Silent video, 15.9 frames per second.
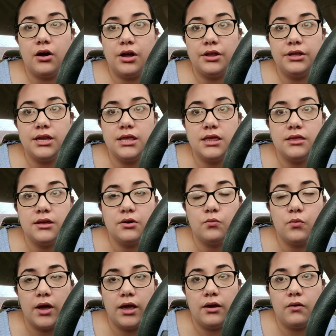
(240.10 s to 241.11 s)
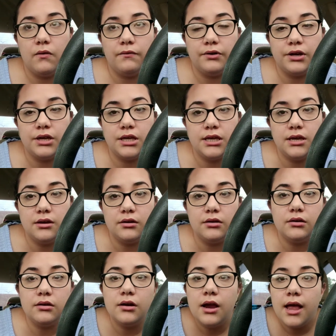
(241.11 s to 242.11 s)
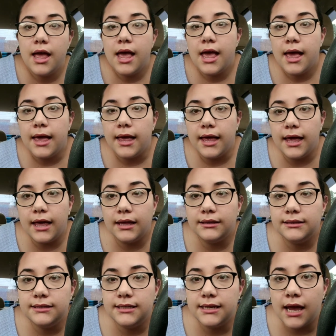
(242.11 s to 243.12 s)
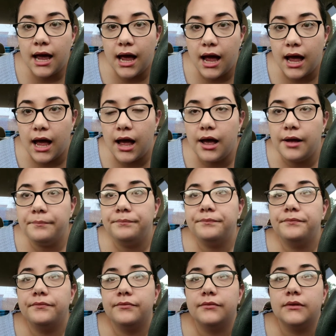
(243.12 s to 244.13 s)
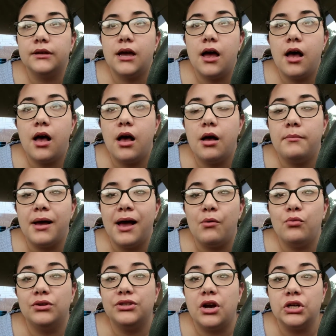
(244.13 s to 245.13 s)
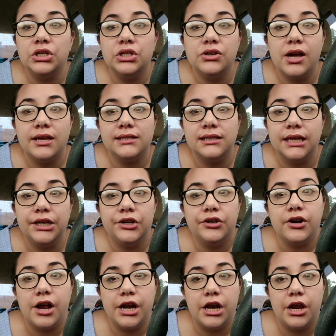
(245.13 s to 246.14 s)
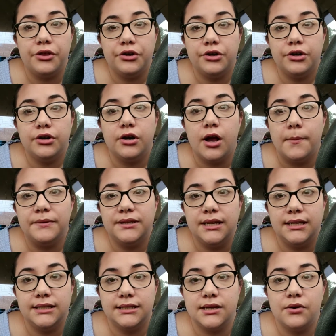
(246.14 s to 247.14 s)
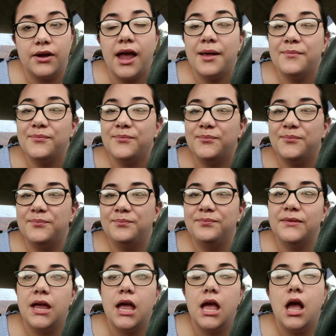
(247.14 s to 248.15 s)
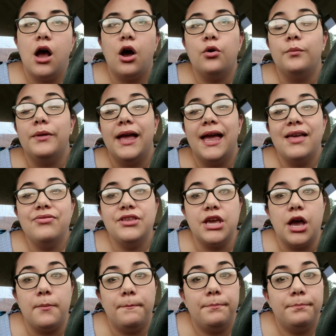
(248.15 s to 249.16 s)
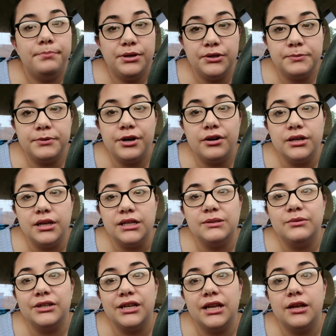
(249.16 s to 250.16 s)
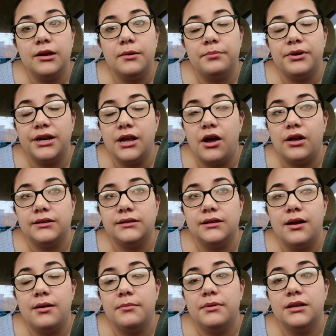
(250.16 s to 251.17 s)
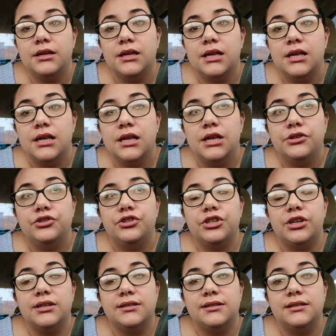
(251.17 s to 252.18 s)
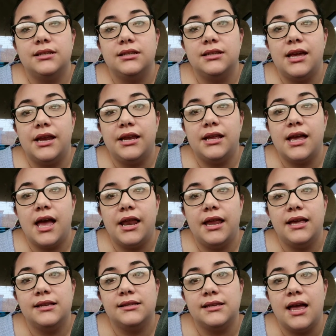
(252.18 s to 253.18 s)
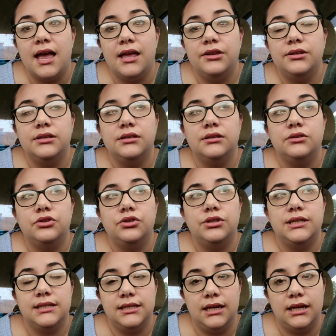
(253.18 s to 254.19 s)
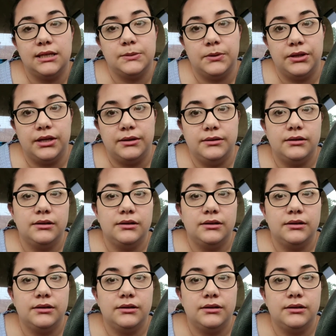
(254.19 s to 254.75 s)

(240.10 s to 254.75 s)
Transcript: on their way over here. And yeah, I will talk to you guys later on another update, okay? Oh, and the buspirone is working pretty awesome. Just getting headaches and dizziness with it.